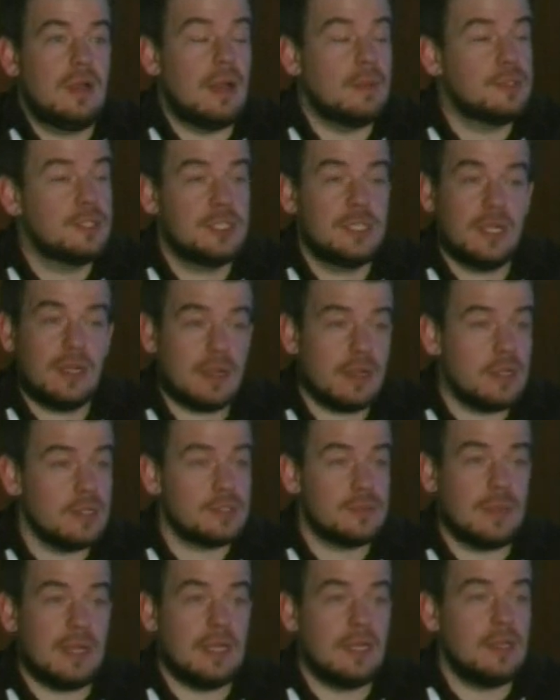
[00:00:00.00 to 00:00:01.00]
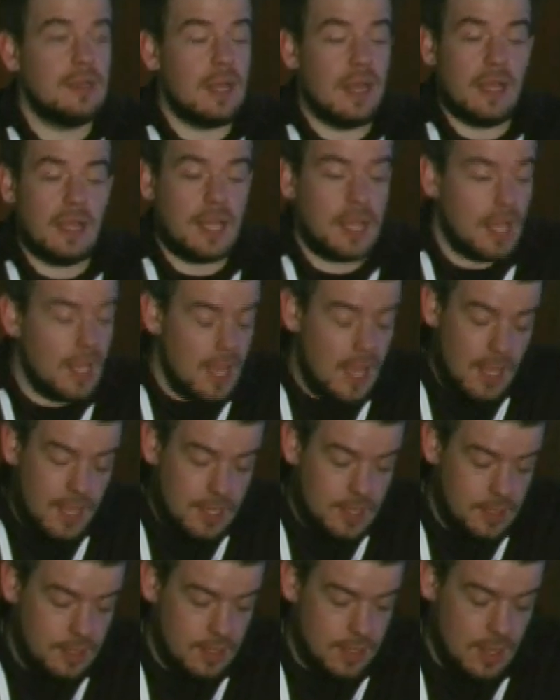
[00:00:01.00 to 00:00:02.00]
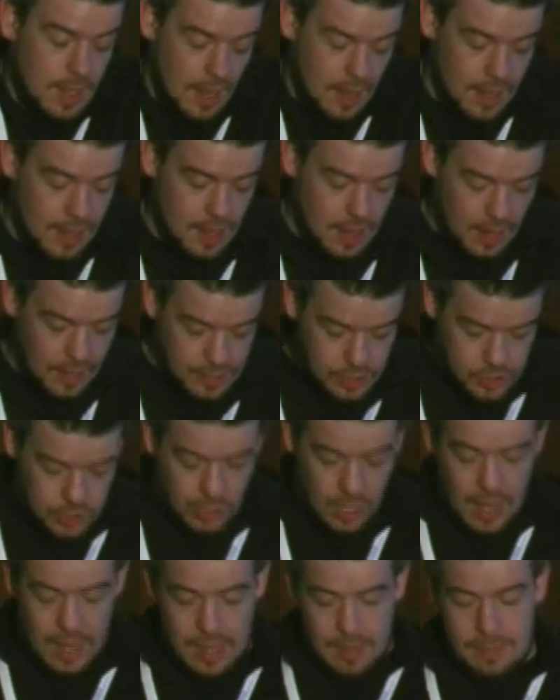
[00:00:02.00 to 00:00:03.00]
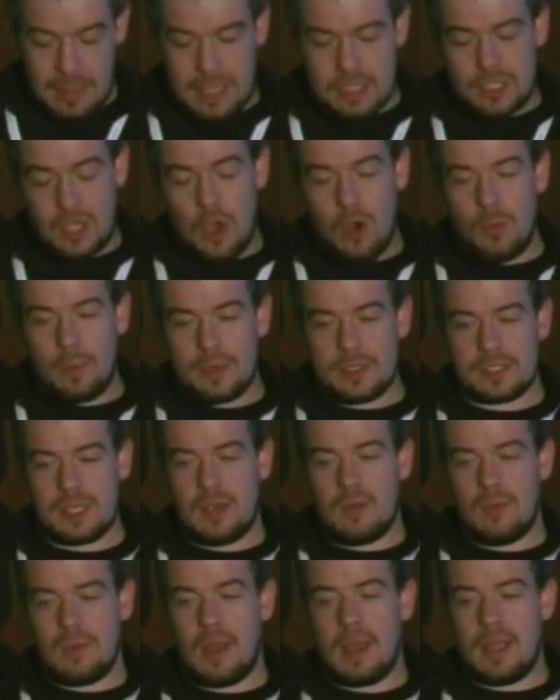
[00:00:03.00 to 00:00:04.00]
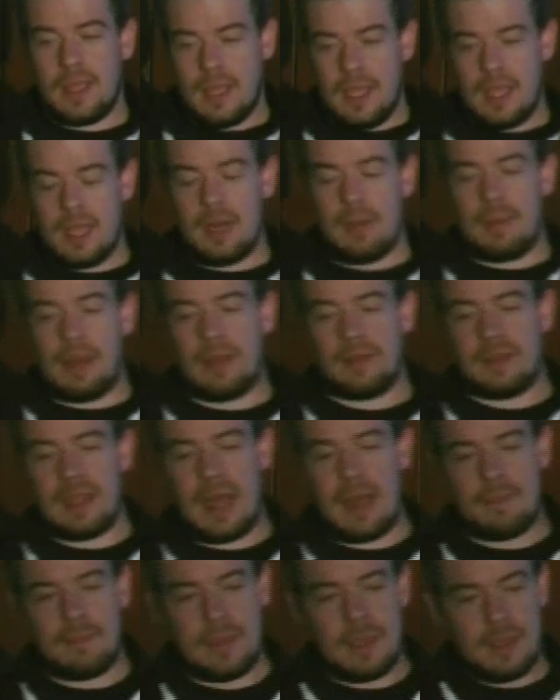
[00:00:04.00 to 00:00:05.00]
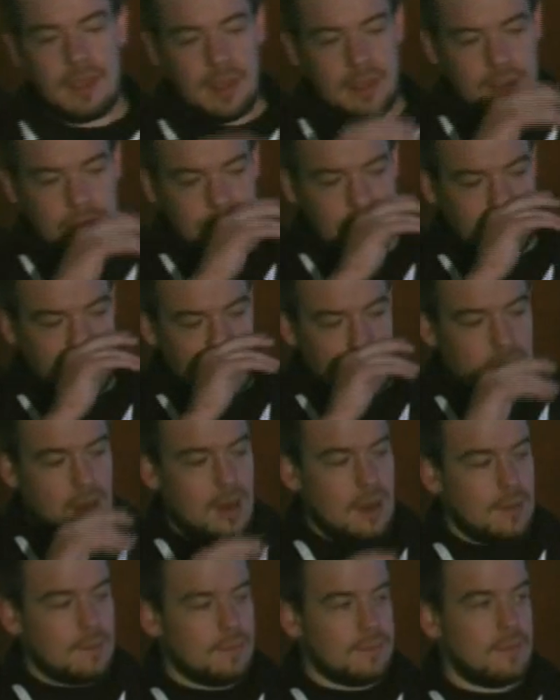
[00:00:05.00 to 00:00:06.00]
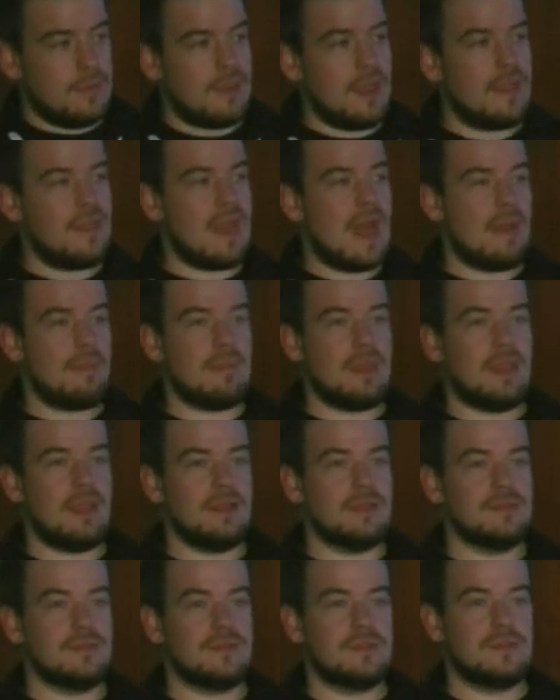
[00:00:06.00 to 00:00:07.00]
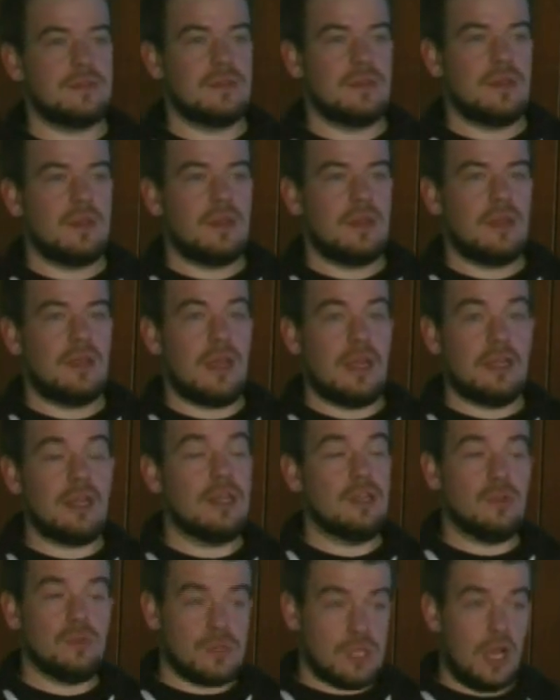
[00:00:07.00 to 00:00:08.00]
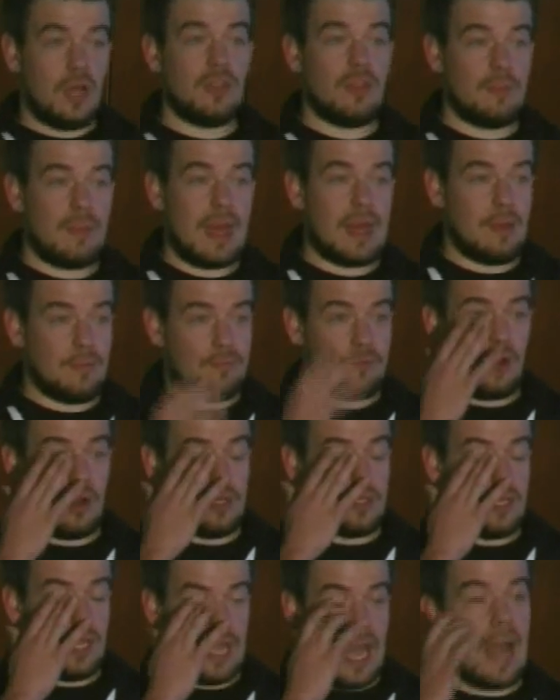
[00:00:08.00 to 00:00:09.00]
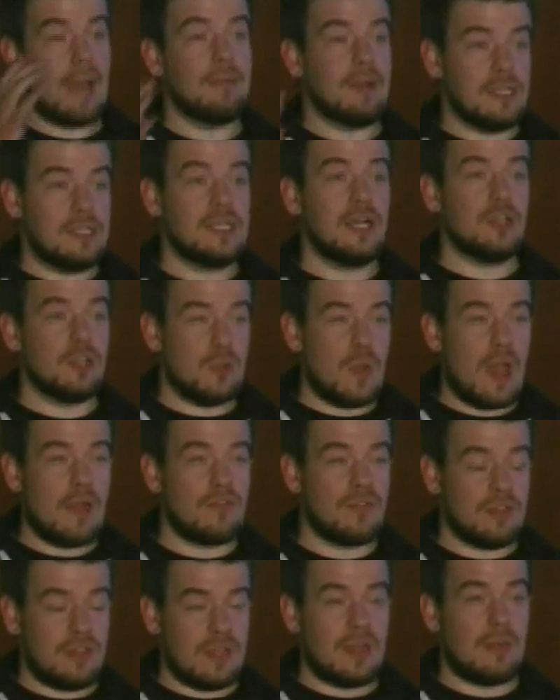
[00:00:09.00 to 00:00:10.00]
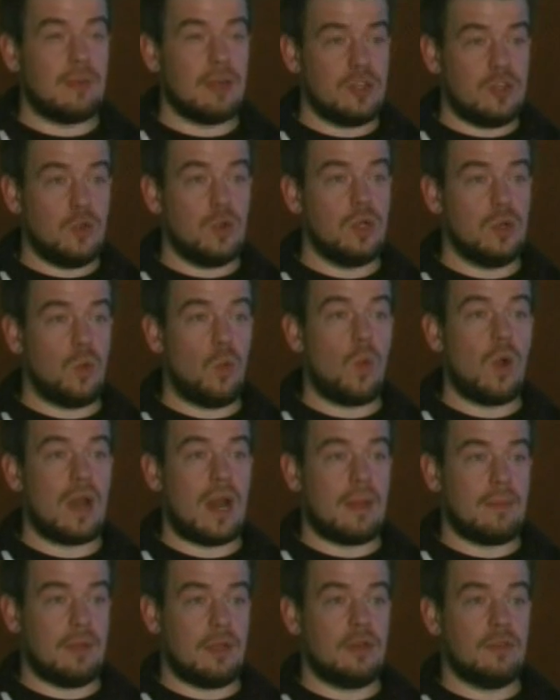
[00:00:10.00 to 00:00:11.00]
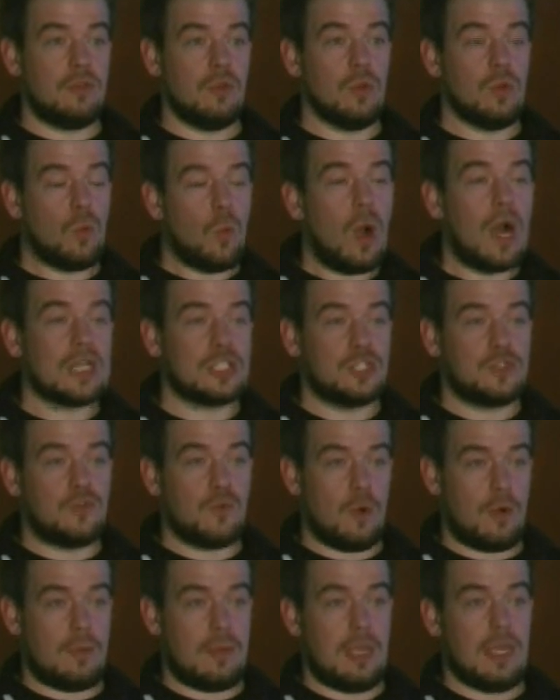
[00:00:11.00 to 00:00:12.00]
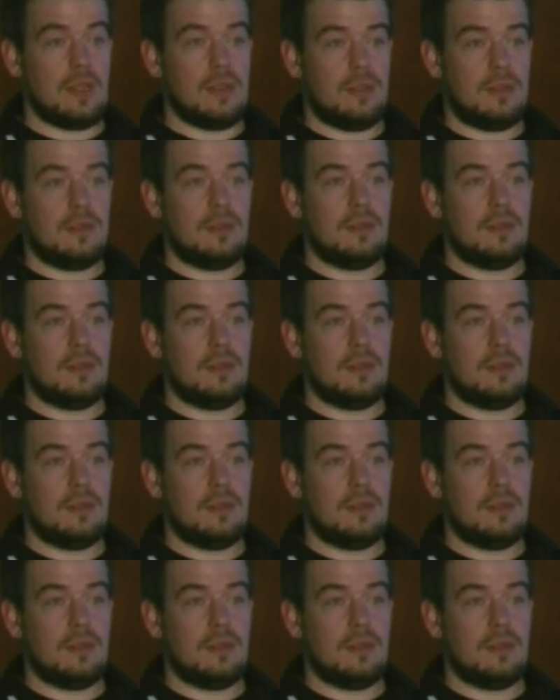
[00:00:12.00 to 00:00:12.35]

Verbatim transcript: I'm serious, man. Like, I try and be as open as I, I can about that because then that means, and, and you tell them that up front, like, I'm going to tell you everything I'm going to do it and when I'm going to do it. Watch for me.